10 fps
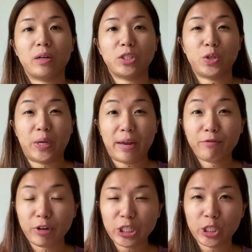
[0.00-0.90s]
to get
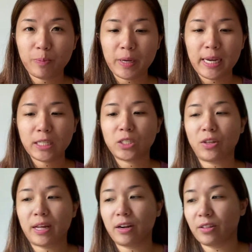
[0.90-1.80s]
free shipping, so
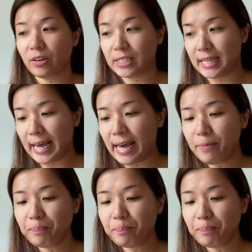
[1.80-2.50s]
that there's that.